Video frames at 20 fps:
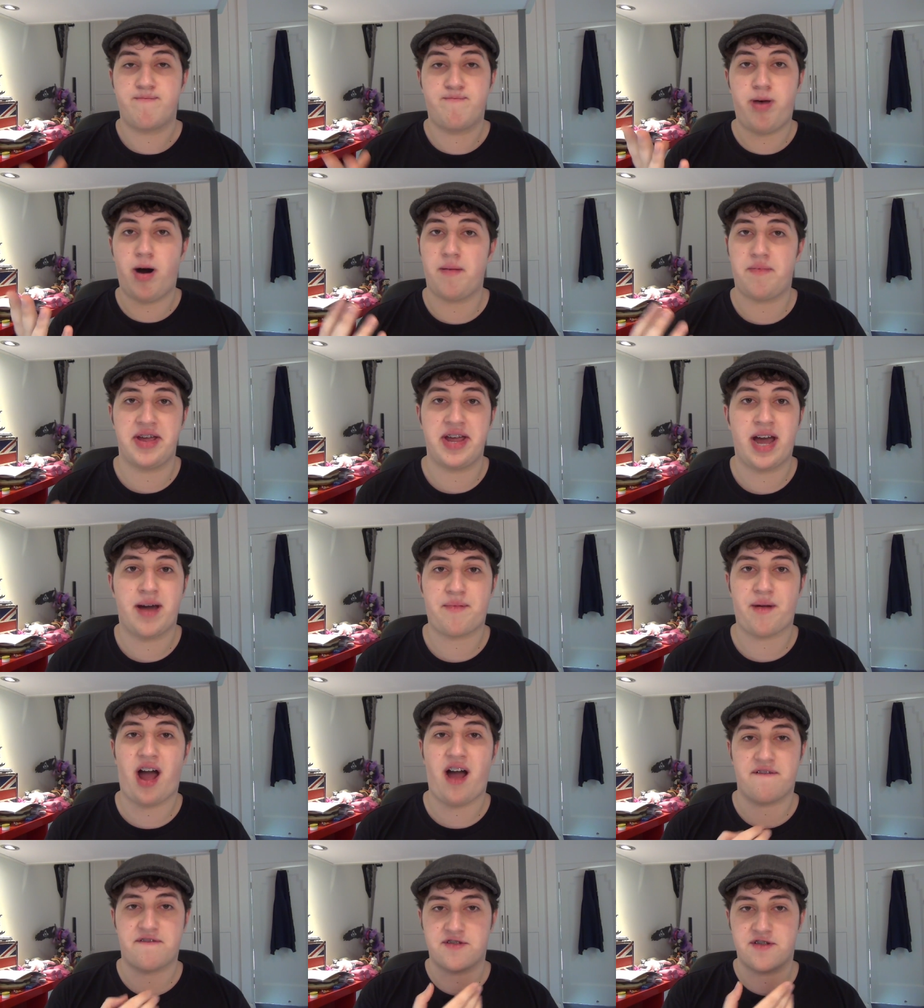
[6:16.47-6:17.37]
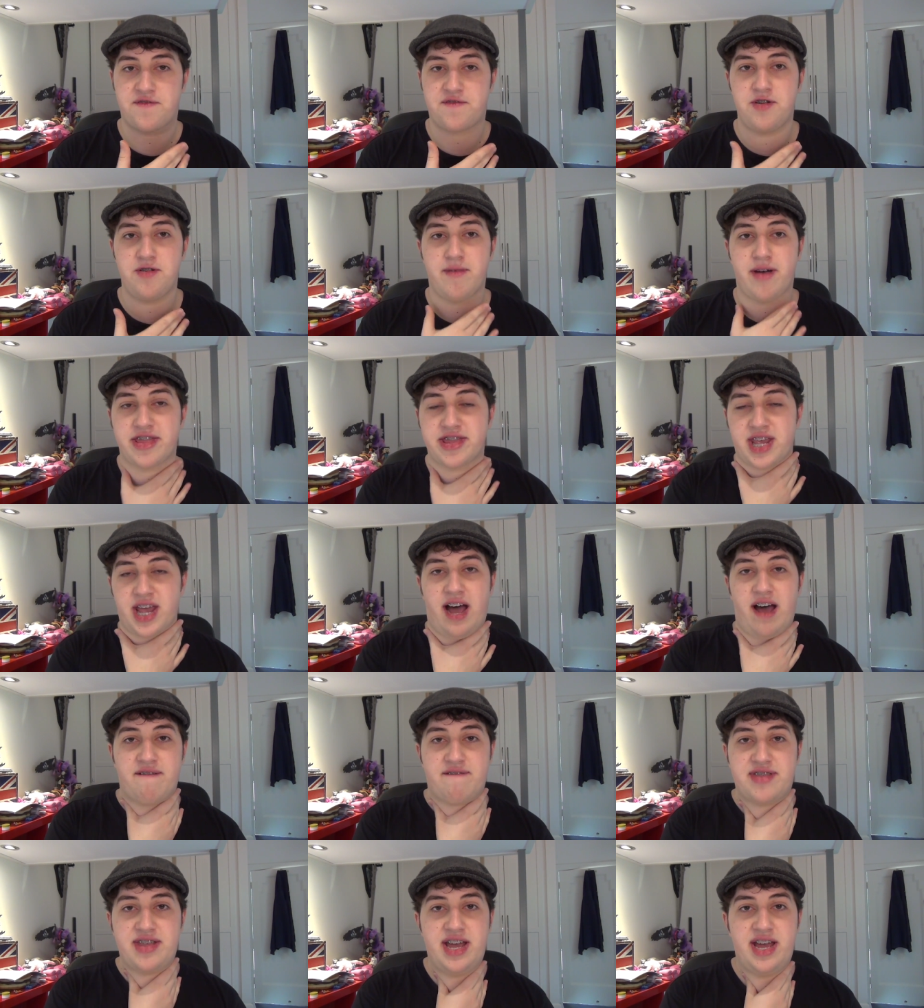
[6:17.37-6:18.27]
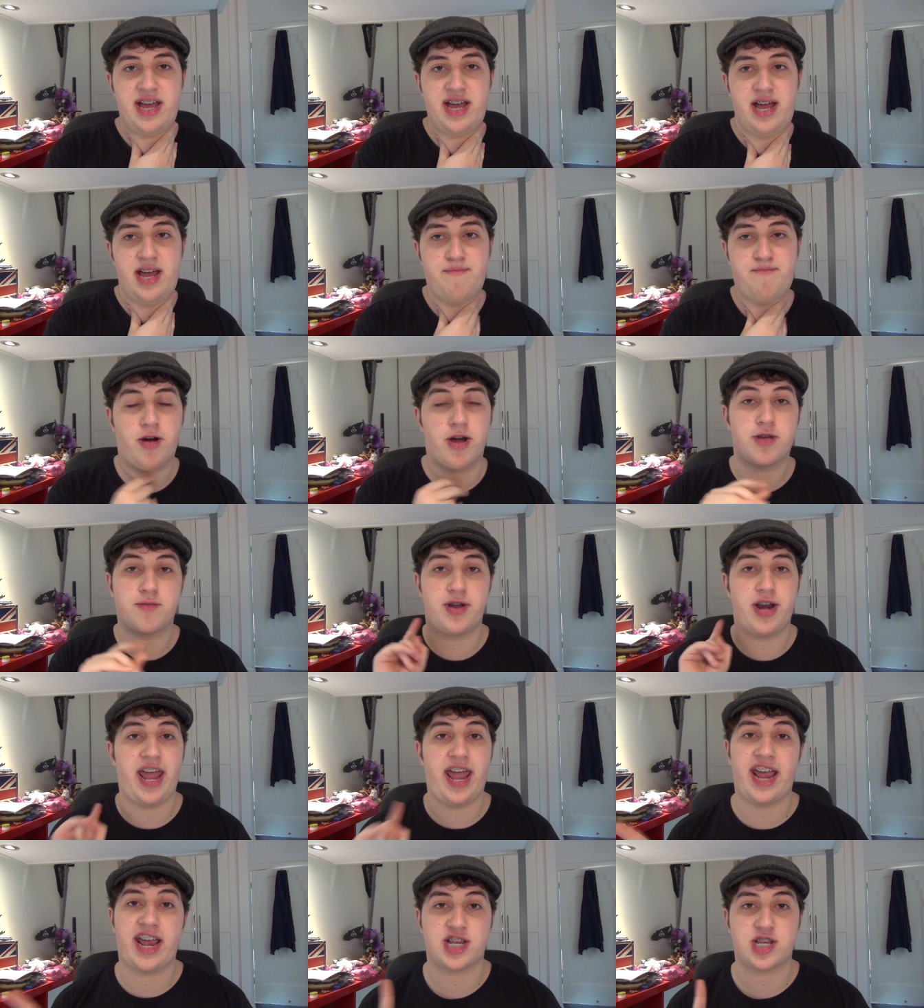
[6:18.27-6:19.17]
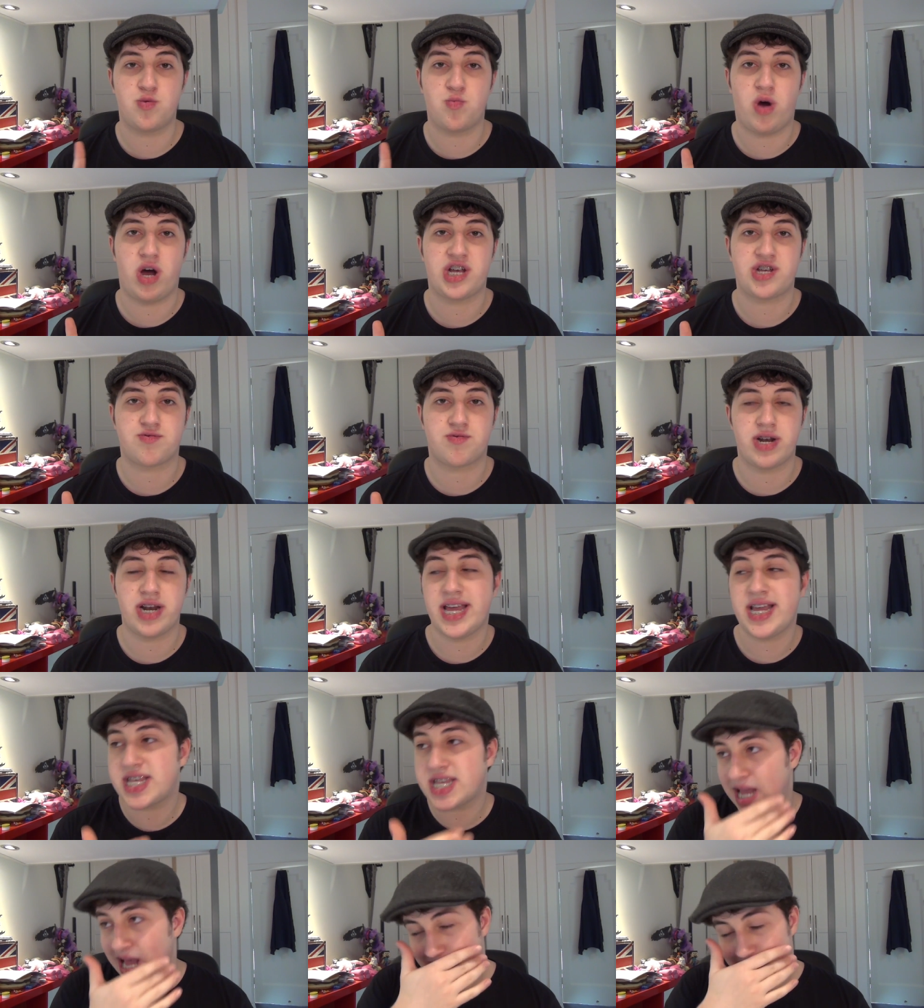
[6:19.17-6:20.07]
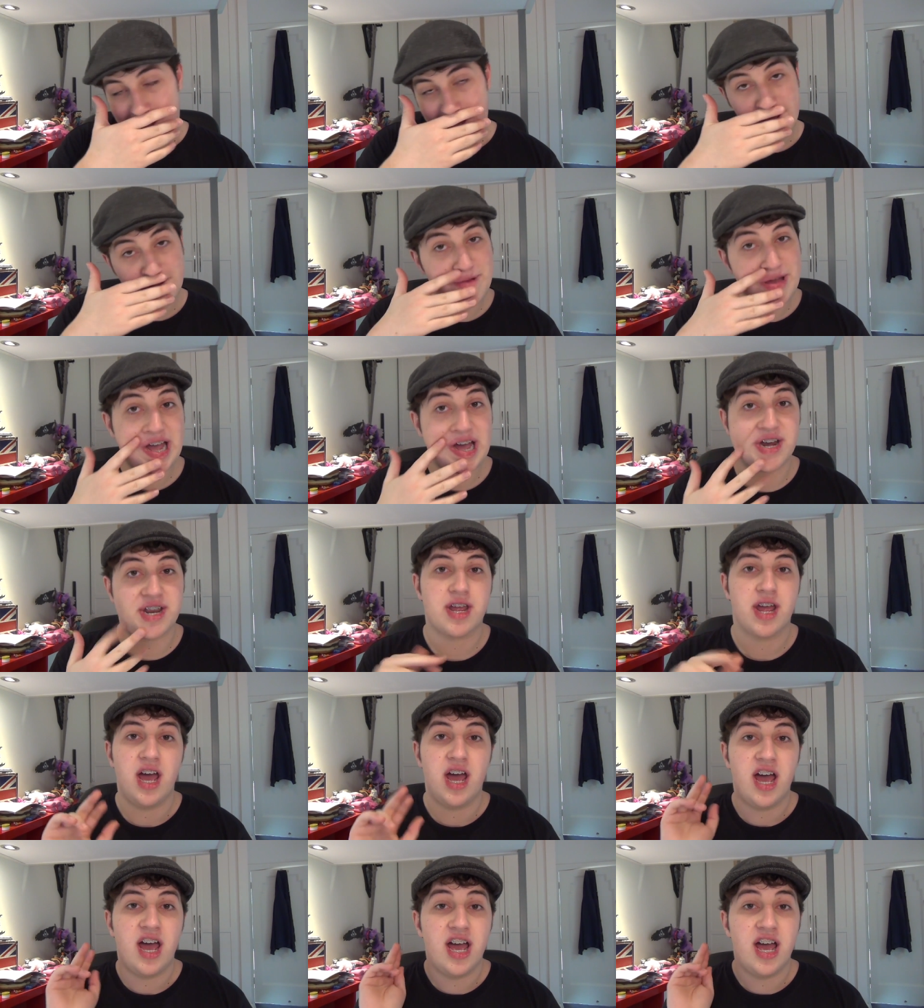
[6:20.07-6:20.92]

popping up after a few months after Pokemon X and Y's release about